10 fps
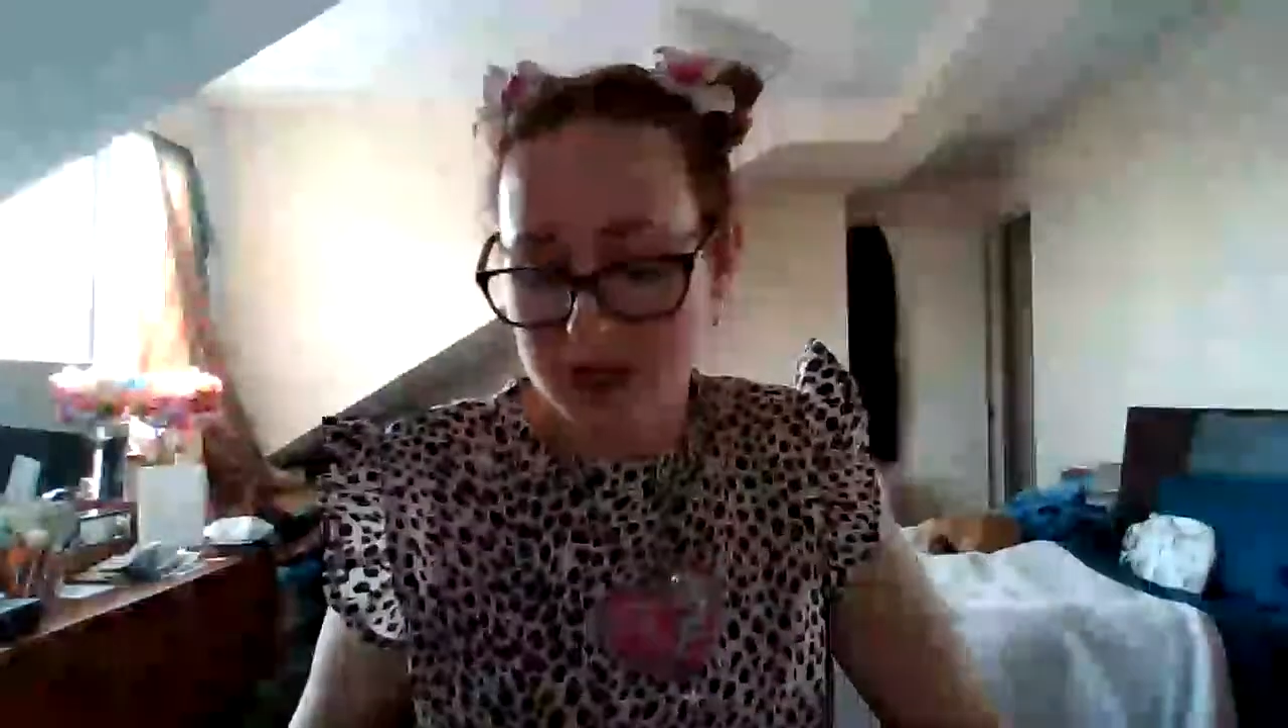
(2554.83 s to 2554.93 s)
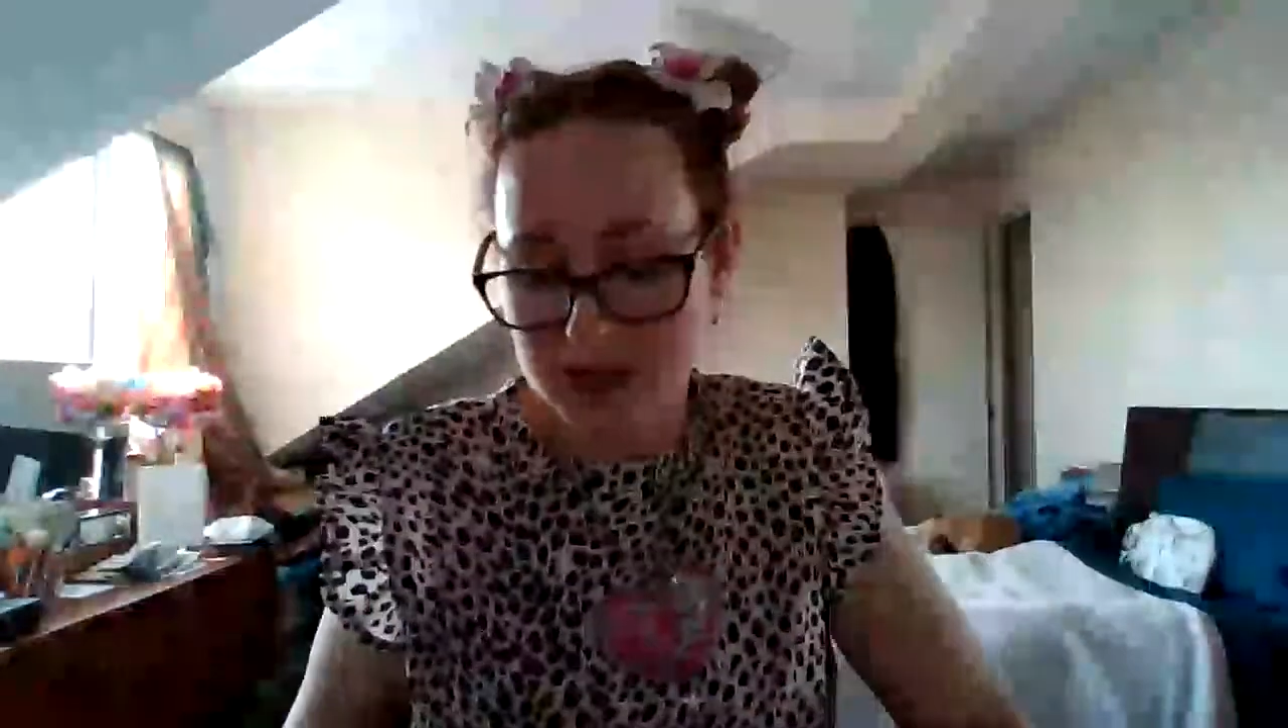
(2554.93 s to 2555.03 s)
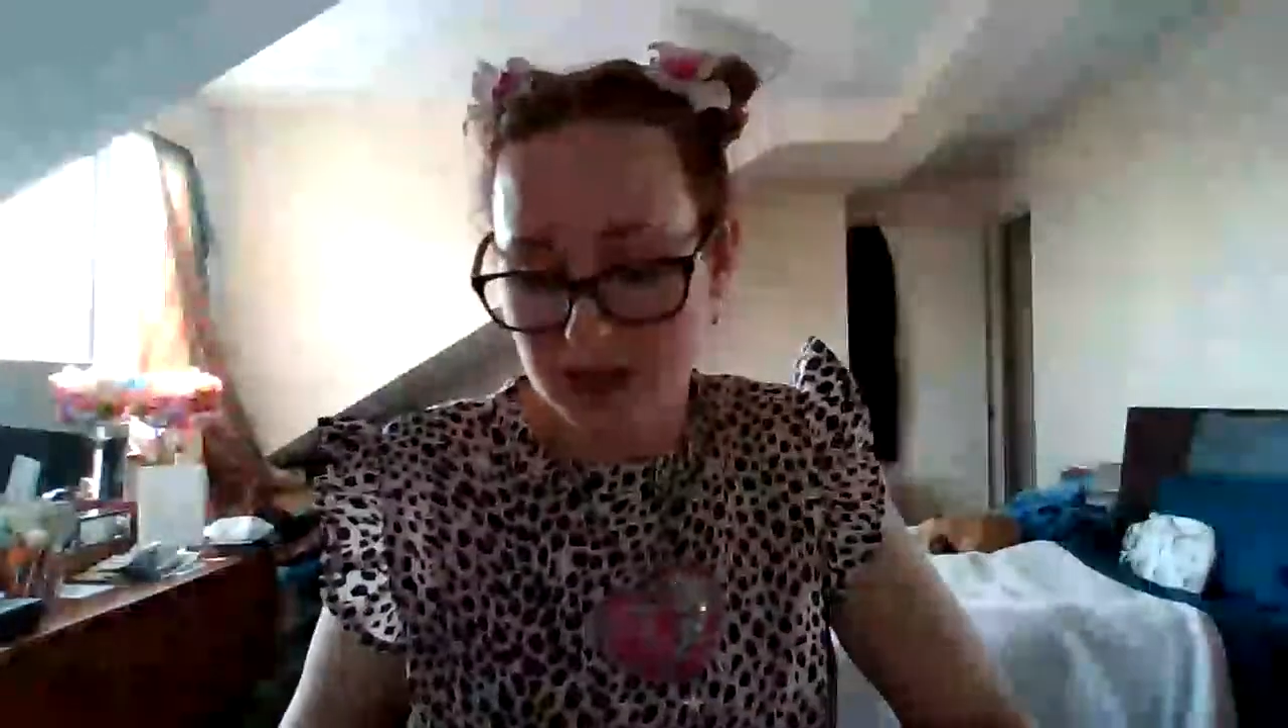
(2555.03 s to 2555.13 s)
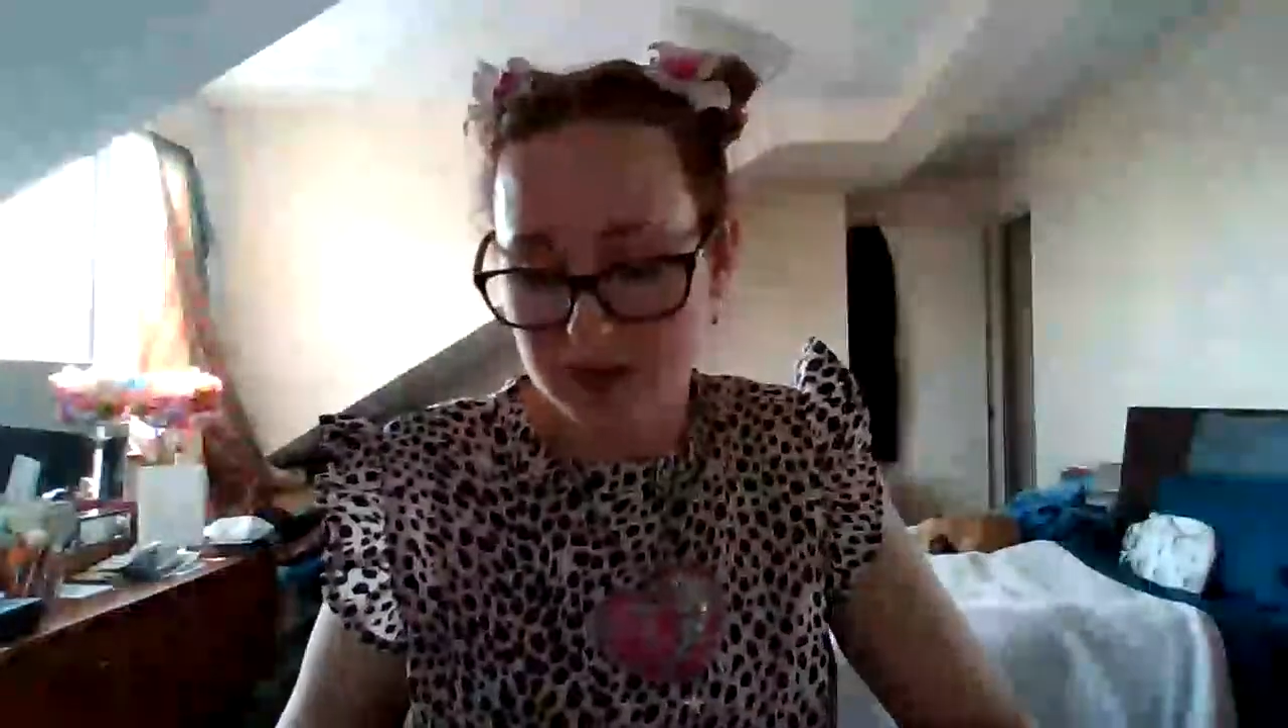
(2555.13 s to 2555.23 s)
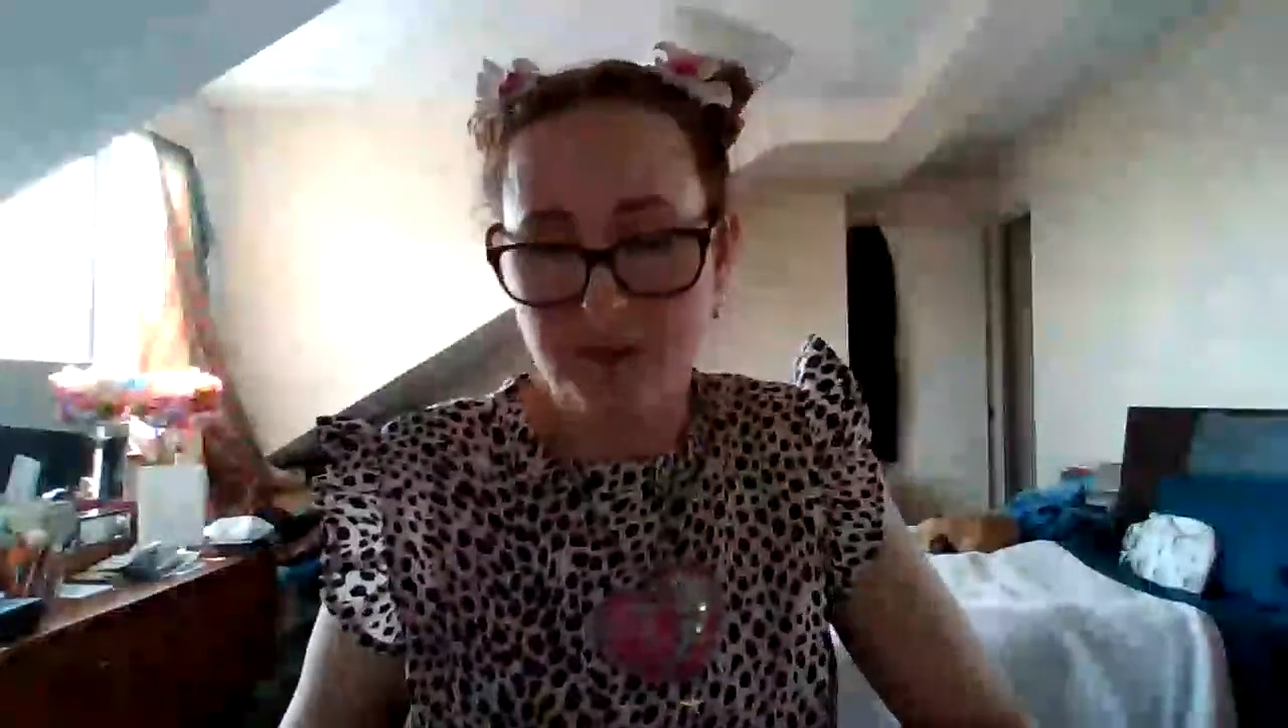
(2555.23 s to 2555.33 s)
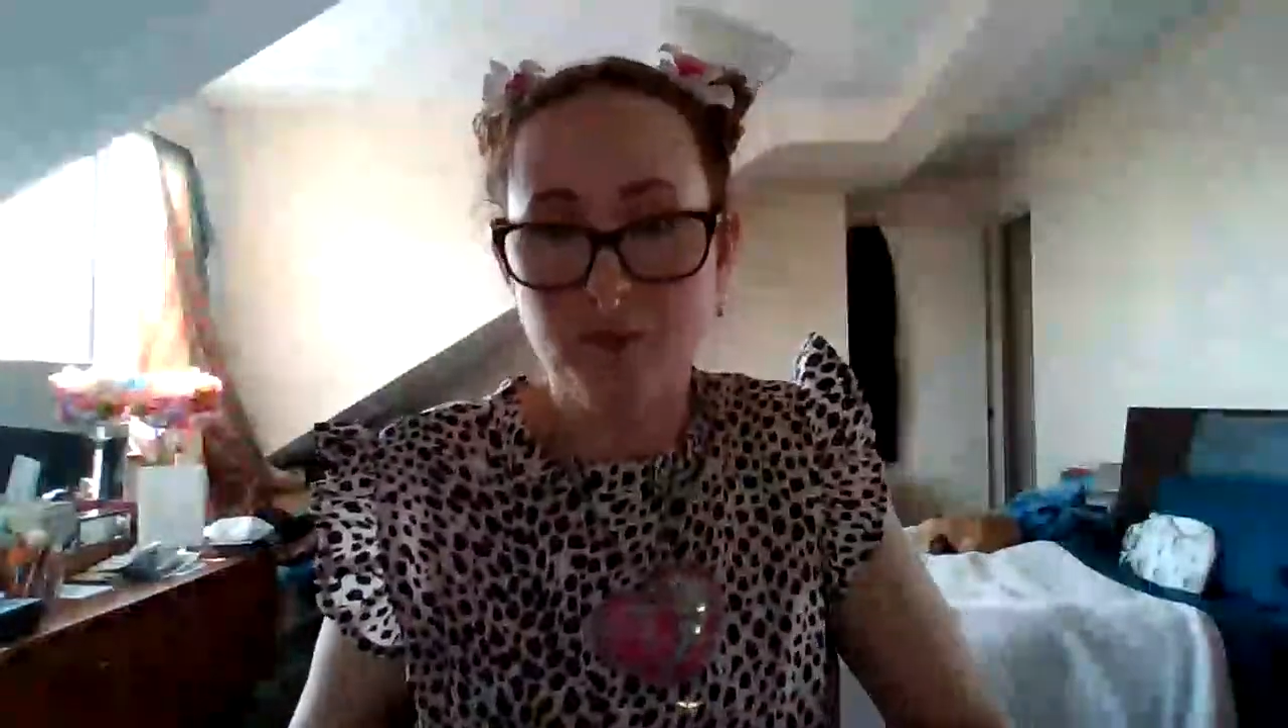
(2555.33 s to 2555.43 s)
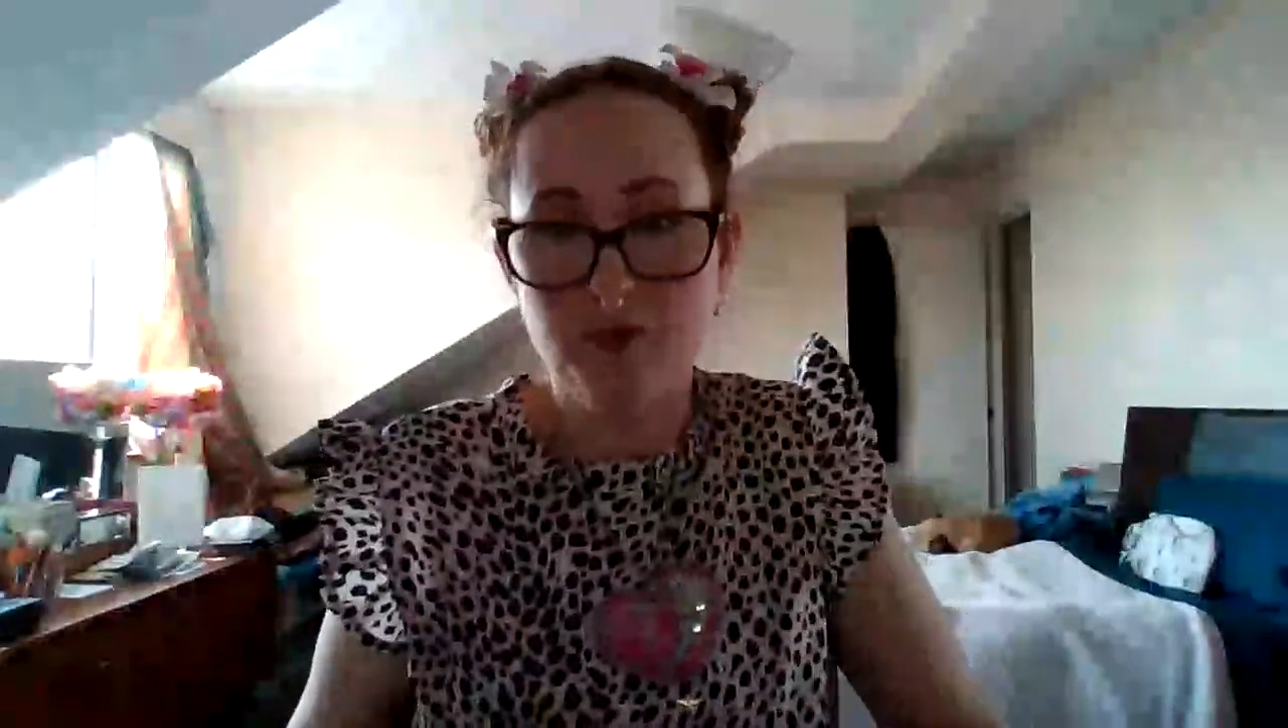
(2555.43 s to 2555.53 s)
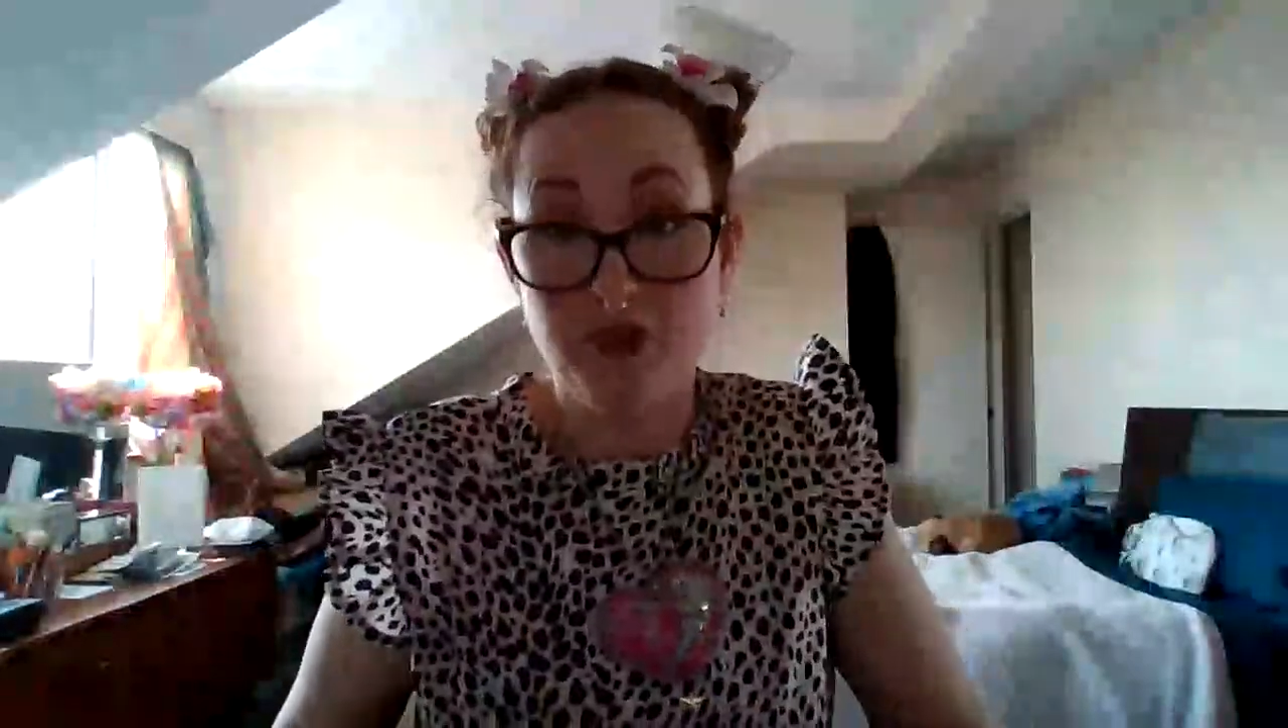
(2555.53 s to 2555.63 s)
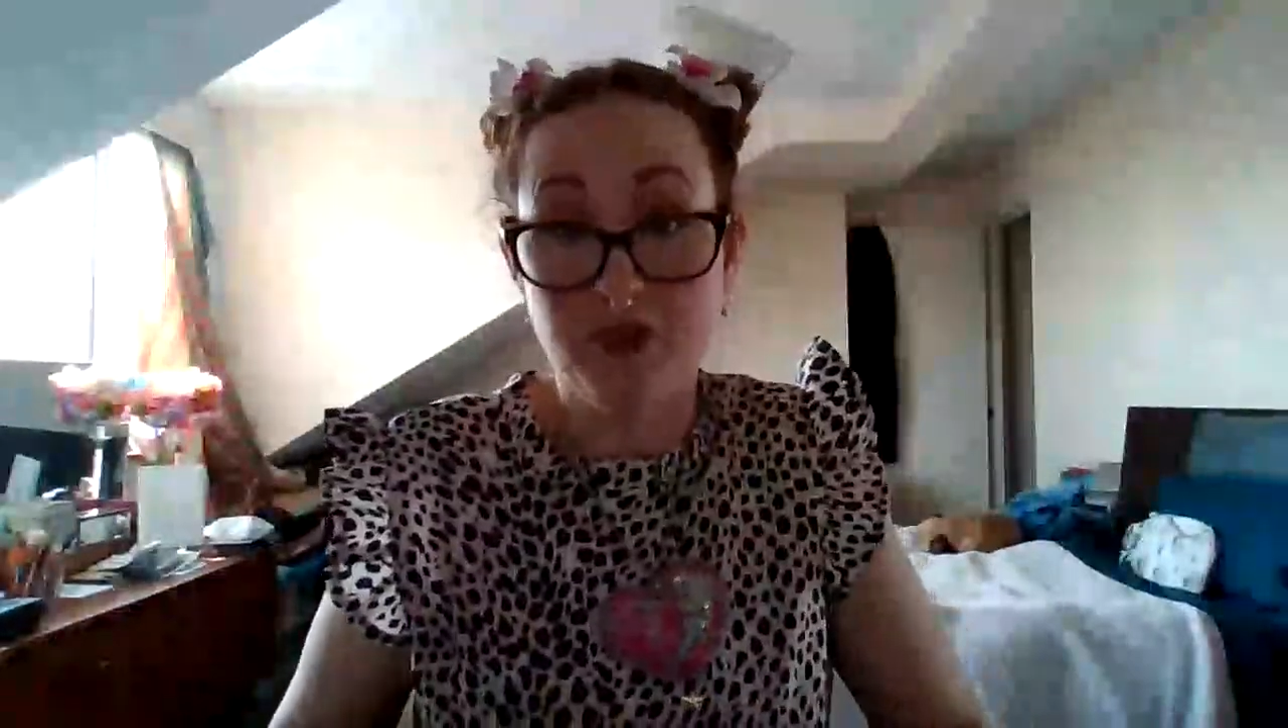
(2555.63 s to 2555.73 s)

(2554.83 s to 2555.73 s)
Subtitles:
the